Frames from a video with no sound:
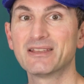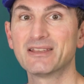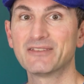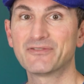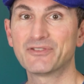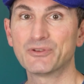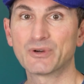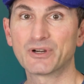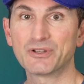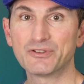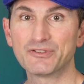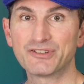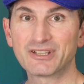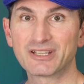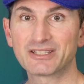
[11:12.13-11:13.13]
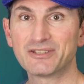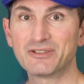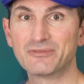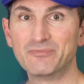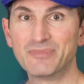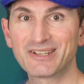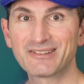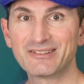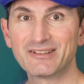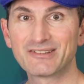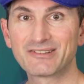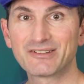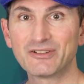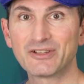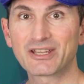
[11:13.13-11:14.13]
If you are using it in your
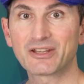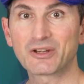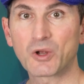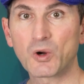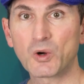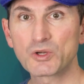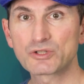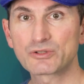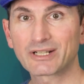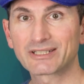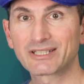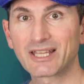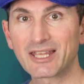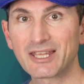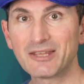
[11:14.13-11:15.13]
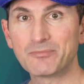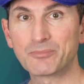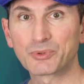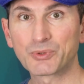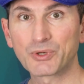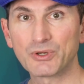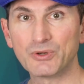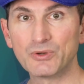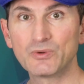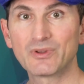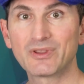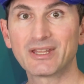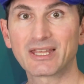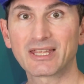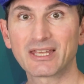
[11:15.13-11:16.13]
business, you can contract KeyPro,
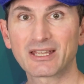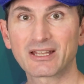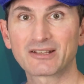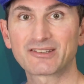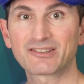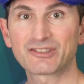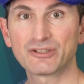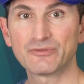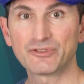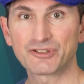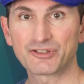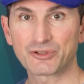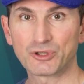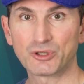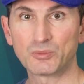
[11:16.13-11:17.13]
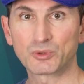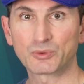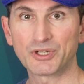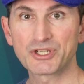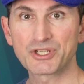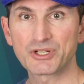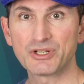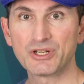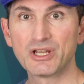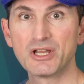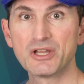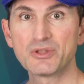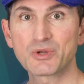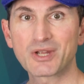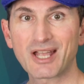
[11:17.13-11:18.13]
the KiCad Services Corporation,
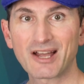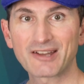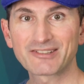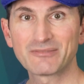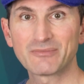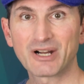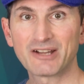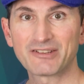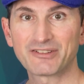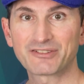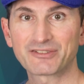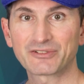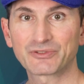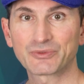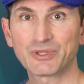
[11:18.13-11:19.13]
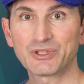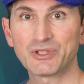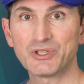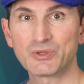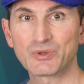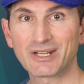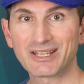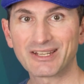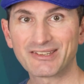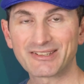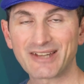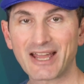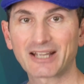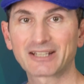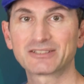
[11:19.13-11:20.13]
to customize the software to your
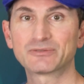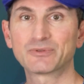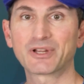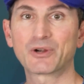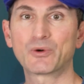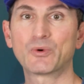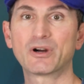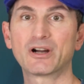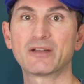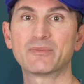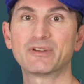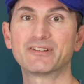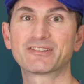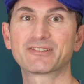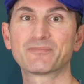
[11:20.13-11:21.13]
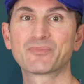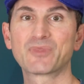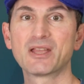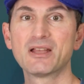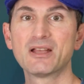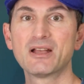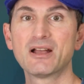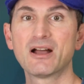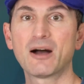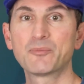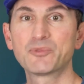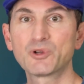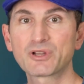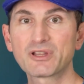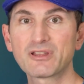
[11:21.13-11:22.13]
exact requirements.
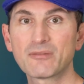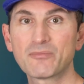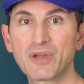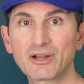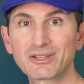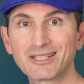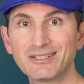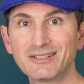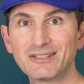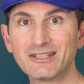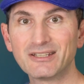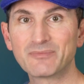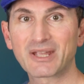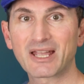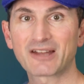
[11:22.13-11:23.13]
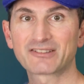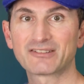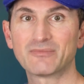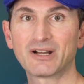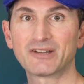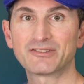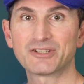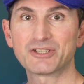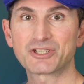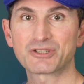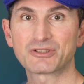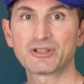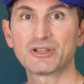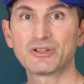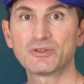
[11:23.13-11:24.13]
I'm talking about deep
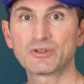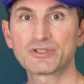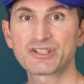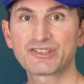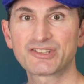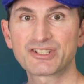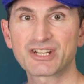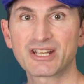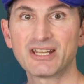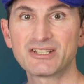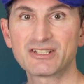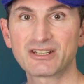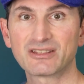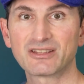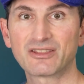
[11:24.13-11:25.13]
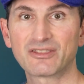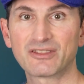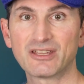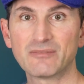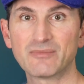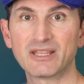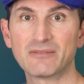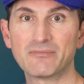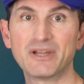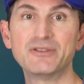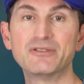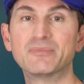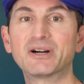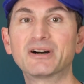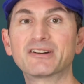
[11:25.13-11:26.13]
customization, not just changing the theme in the
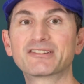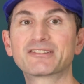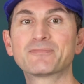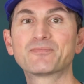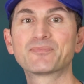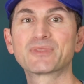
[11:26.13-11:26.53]
menu bars.